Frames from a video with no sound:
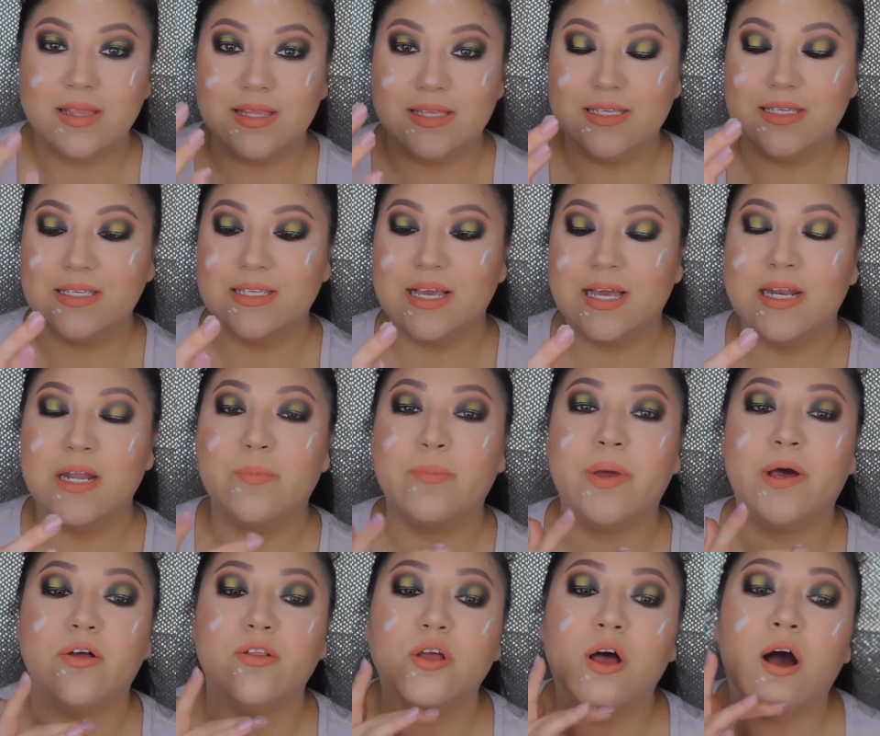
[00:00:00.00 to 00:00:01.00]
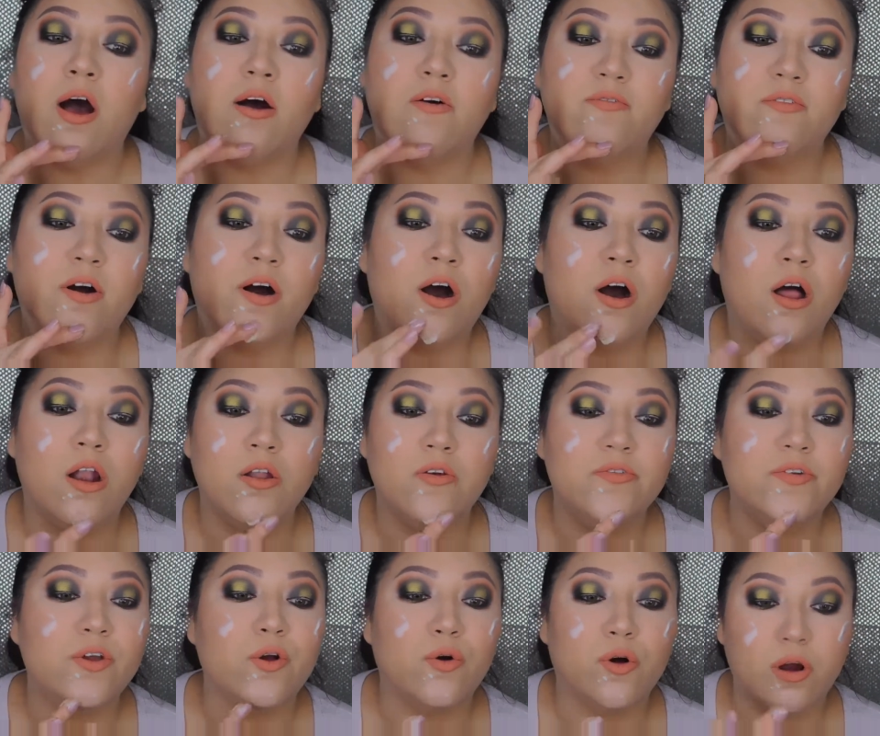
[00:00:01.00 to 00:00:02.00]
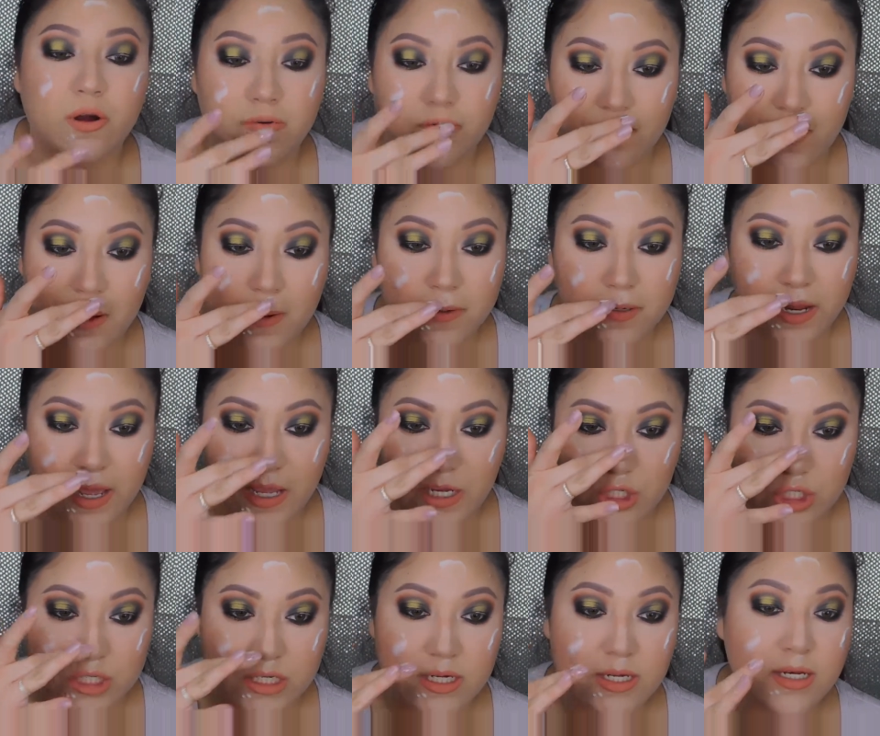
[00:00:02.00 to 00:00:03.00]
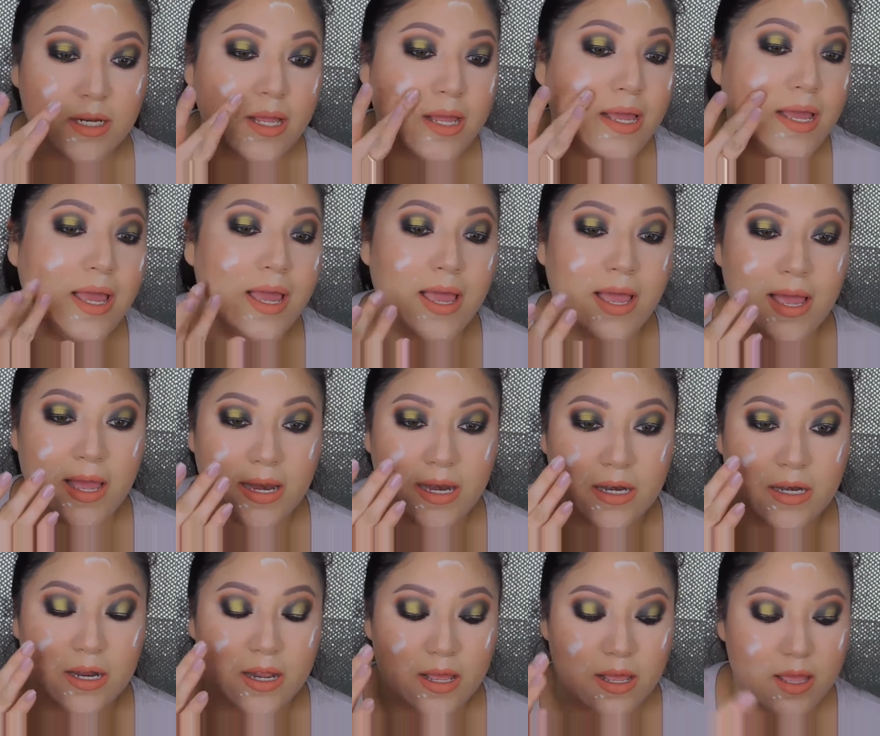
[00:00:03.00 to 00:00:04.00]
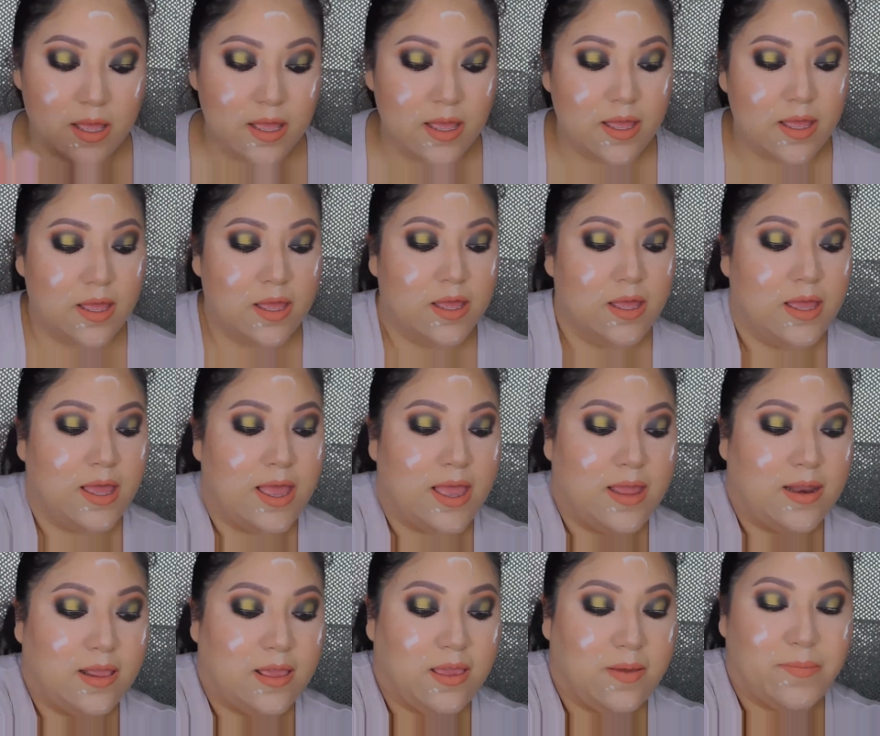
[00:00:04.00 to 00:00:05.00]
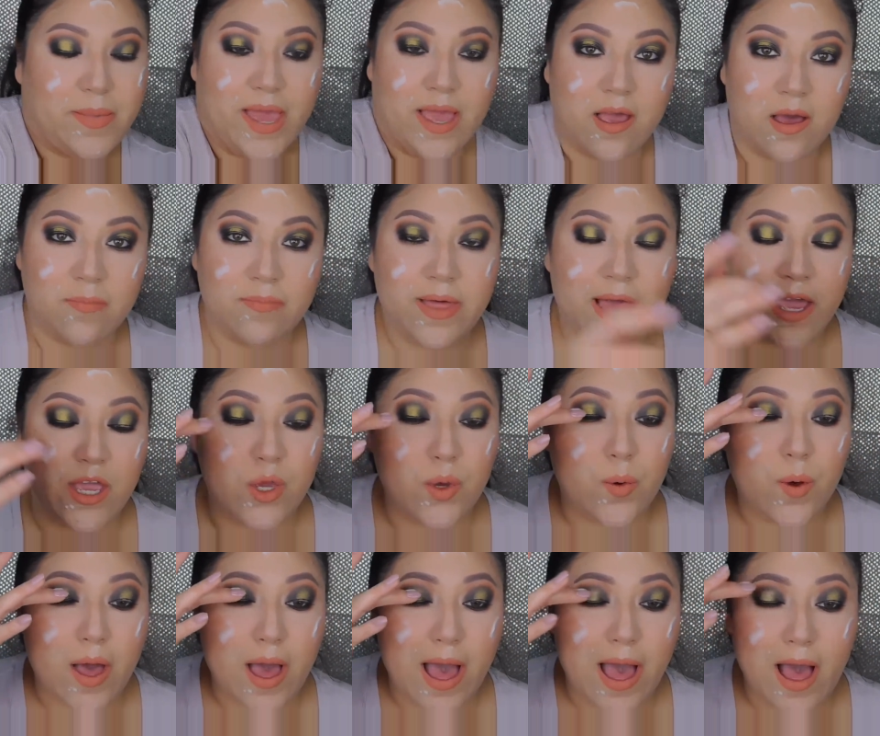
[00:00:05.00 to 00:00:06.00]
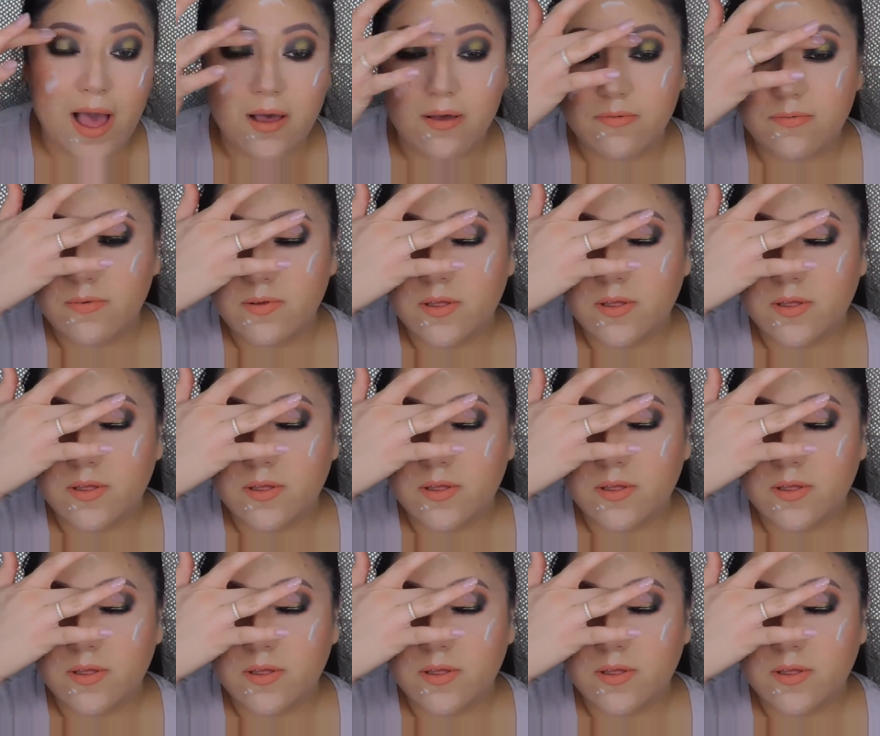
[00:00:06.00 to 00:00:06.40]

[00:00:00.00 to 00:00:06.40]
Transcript: This is going to melt off all of your foundation and any makeup that you have.